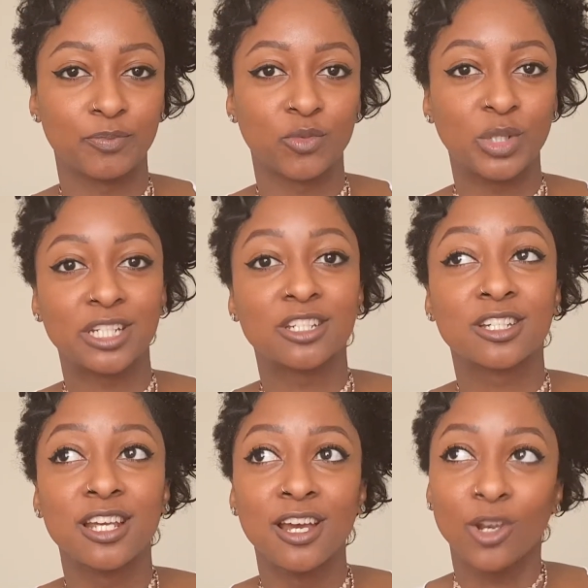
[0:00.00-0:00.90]

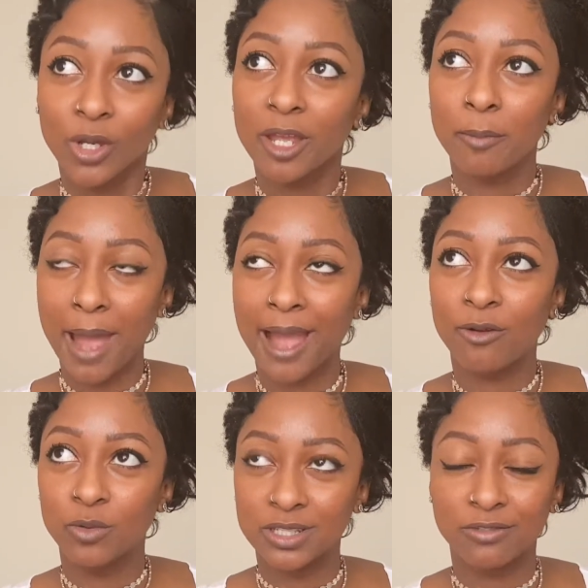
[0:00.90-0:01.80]
which looking
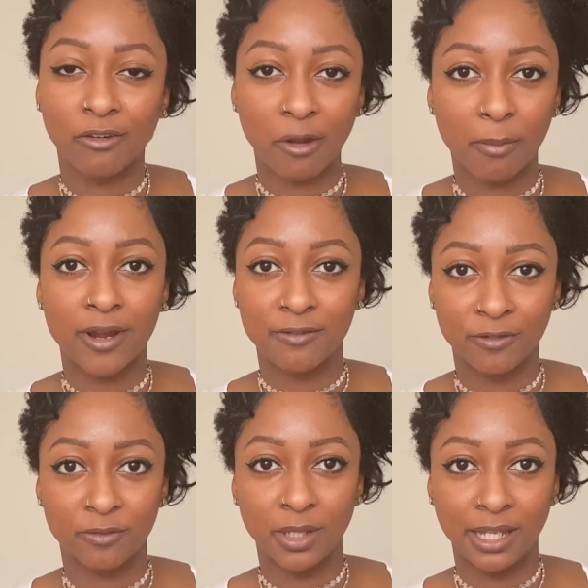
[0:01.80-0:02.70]
back was very brave
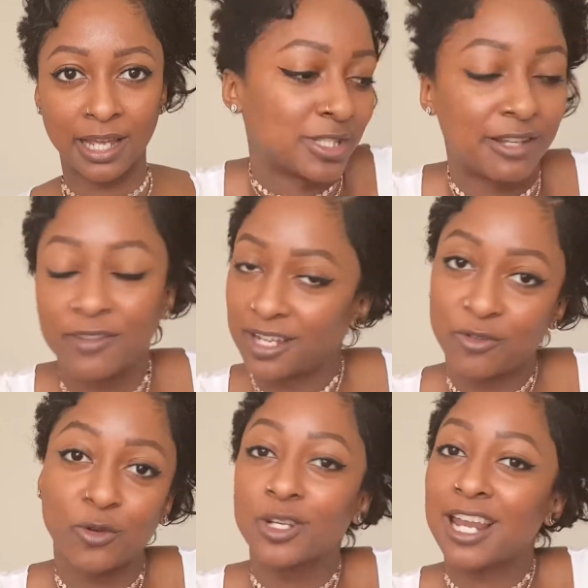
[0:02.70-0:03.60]
of me. Was living
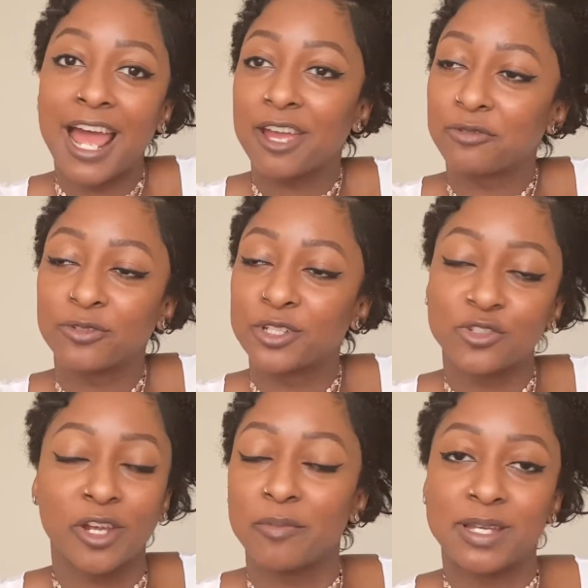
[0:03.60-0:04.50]
good life,
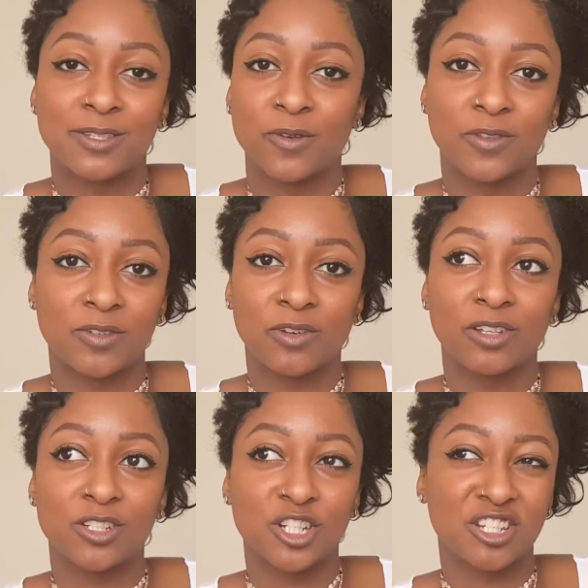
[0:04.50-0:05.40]
enjoying myself. The
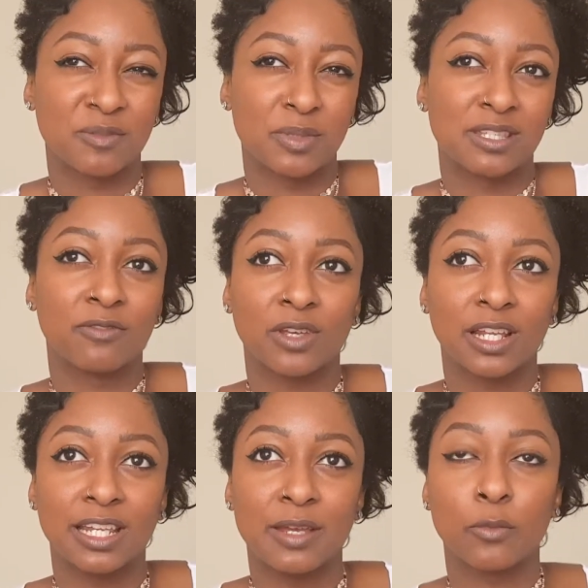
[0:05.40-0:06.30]
first year
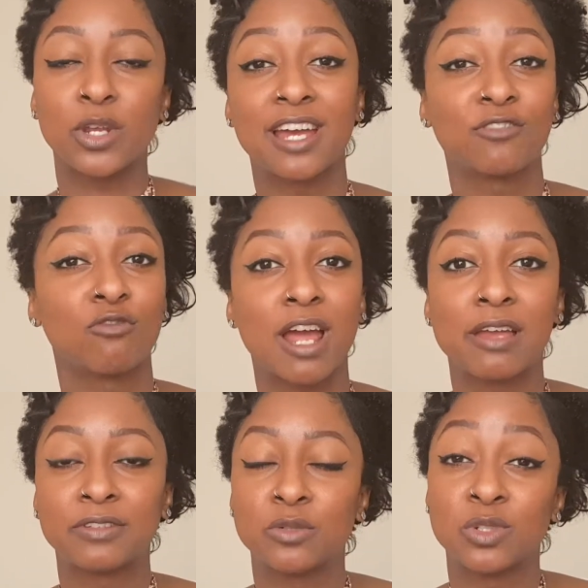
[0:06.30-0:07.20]
specifically, when I'd
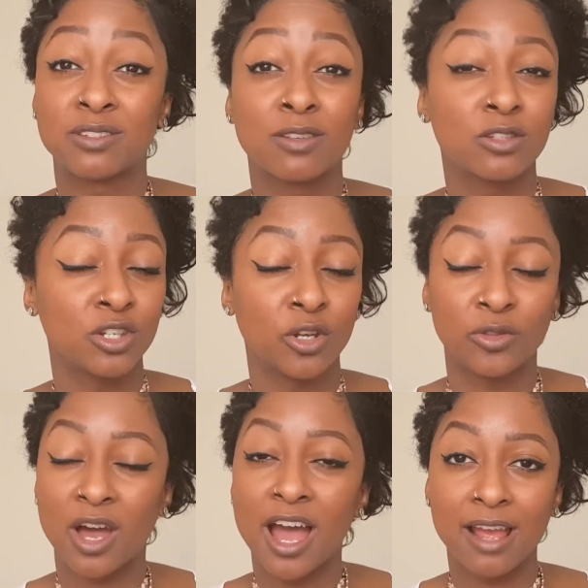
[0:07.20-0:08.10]
arrived, it was, you know,
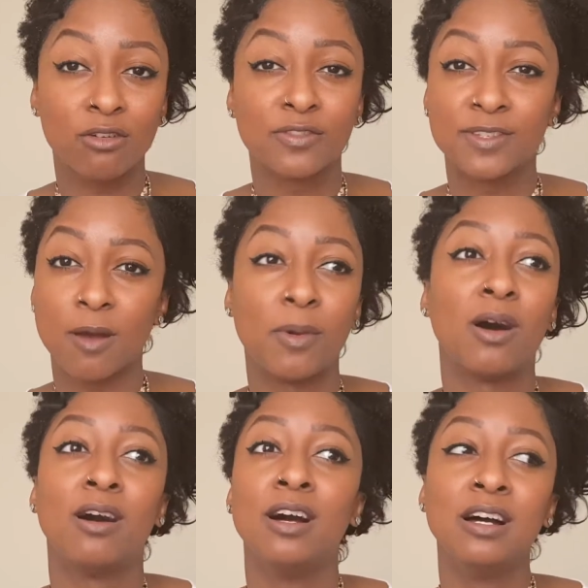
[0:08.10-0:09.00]
the height of
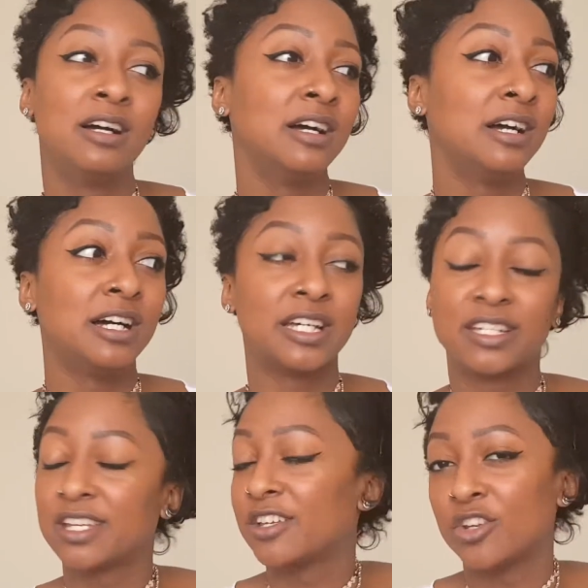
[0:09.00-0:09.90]
summer.
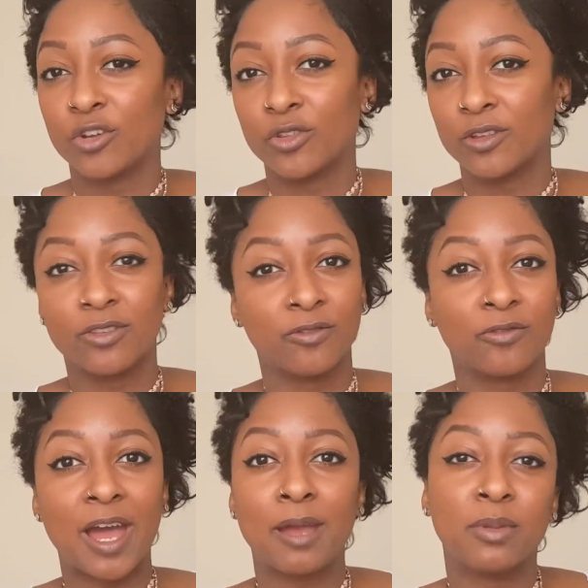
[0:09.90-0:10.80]
You know, the
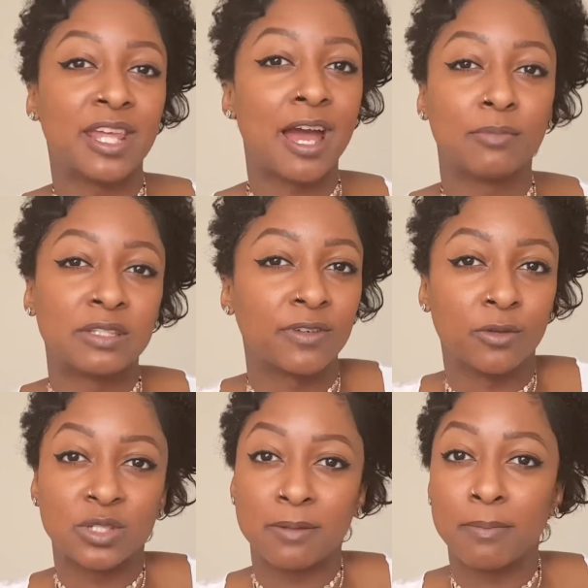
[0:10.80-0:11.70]
vibe and the atmosphere
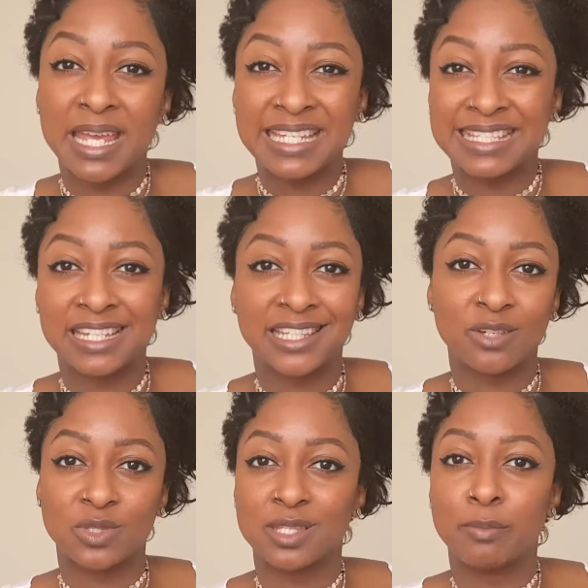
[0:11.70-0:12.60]
was amazing. There
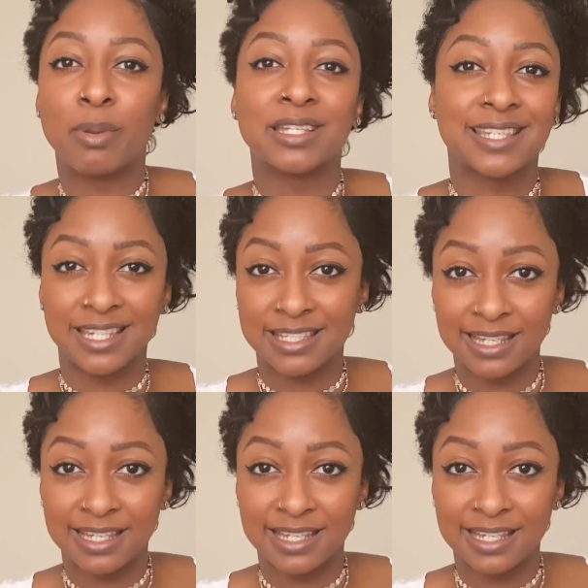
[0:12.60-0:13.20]
was this buzz in the